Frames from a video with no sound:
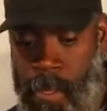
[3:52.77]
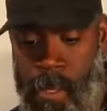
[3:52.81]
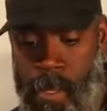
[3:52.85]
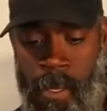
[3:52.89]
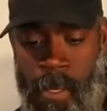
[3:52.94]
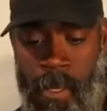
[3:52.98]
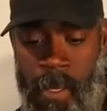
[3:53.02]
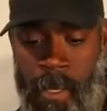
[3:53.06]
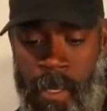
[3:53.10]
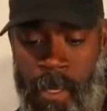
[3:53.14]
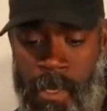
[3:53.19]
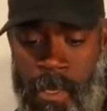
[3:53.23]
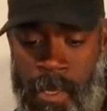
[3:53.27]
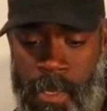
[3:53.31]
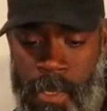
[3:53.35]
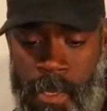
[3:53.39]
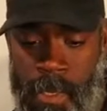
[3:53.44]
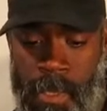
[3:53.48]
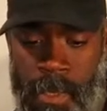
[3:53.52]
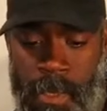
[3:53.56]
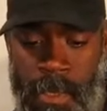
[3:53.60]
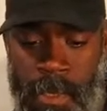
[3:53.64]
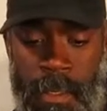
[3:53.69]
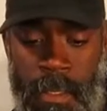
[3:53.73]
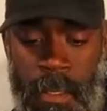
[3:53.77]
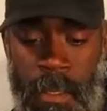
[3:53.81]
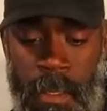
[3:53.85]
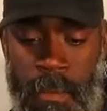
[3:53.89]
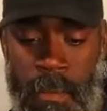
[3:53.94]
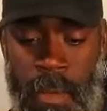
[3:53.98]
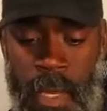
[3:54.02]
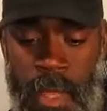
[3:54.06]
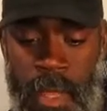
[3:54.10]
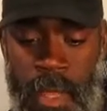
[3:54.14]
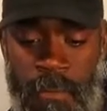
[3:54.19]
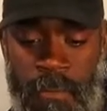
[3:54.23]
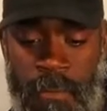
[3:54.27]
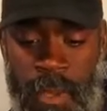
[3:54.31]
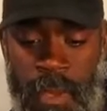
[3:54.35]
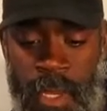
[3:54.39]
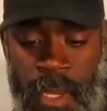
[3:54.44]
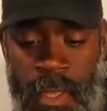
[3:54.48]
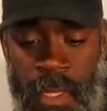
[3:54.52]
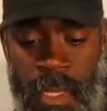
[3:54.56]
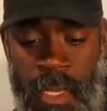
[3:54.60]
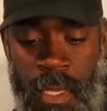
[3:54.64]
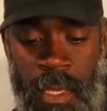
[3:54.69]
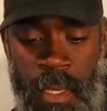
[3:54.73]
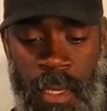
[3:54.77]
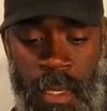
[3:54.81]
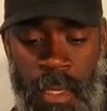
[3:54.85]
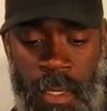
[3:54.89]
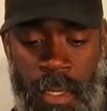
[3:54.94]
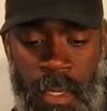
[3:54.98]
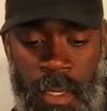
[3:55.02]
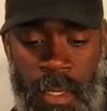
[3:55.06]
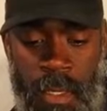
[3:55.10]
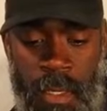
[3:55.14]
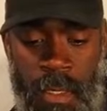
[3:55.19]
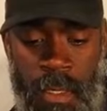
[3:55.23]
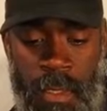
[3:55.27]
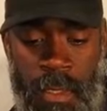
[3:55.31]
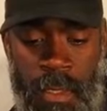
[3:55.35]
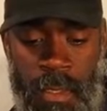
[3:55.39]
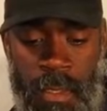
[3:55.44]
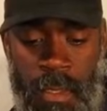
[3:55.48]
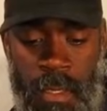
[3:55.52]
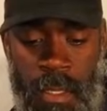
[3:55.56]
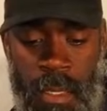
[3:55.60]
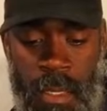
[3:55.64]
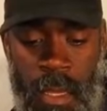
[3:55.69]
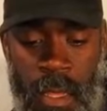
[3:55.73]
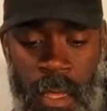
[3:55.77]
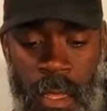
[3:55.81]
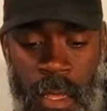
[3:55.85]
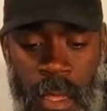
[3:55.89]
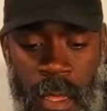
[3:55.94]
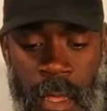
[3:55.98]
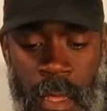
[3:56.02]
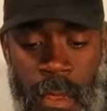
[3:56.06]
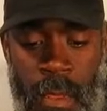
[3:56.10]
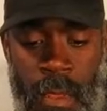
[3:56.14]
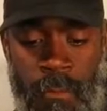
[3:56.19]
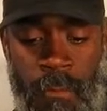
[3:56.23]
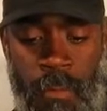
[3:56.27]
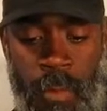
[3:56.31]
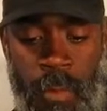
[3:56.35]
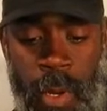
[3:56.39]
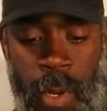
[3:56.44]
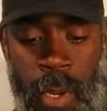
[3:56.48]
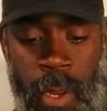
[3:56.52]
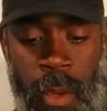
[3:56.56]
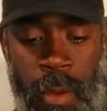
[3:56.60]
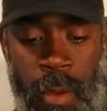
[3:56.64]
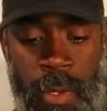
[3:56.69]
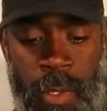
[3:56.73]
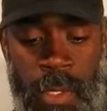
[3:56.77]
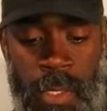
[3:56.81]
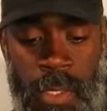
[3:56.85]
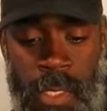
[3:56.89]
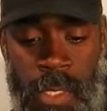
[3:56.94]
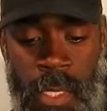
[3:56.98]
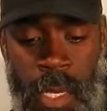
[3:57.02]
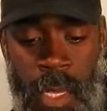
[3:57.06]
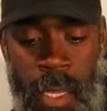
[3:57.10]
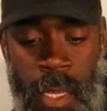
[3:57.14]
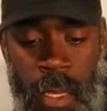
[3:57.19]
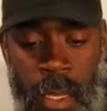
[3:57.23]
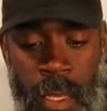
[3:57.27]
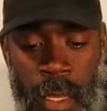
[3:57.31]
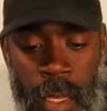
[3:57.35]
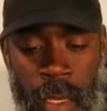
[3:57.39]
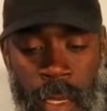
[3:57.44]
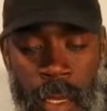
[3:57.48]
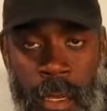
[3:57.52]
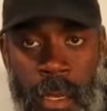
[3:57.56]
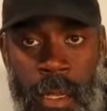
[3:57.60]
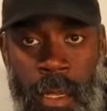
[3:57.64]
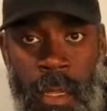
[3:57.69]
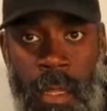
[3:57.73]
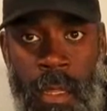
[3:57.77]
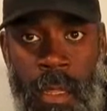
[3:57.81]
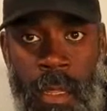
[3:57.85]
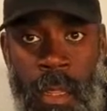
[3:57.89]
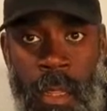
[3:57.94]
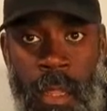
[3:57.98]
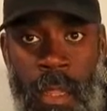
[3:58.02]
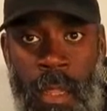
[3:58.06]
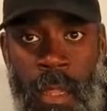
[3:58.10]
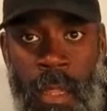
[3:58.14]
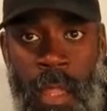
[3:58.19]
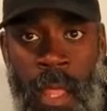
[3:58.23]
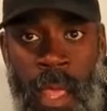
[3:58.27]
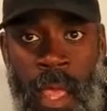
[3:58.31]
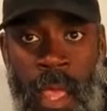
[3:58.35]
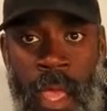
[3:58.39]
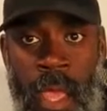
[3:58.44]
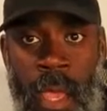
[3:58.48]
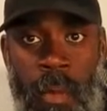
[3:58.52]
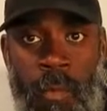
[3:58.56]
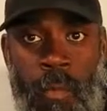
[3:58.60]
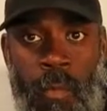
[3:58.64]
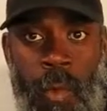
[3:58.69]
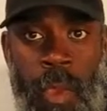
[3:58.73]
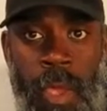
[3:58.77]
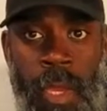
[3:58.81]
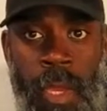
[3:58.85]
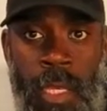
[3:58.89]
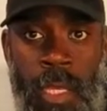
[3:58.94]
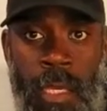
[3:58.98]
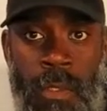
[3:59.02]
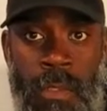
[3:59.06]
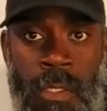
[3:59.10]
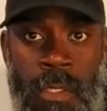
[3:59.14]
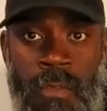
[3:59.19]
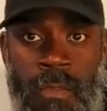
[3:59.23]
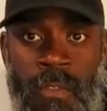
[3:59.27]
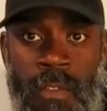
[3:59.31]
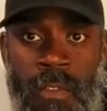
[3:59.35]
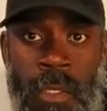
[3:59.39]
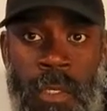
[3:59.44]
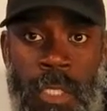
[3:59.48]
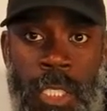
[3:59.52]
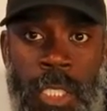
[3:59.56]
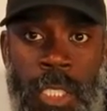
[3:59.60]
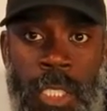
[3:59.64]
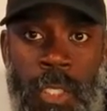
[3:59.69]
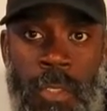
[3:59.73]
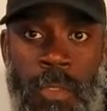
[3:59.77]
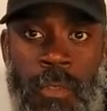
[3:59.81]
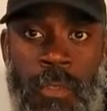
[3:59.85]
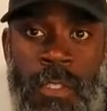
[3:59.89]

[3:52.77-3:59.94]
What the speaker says: But the funny thing is, from what I understand, ham radio civilian use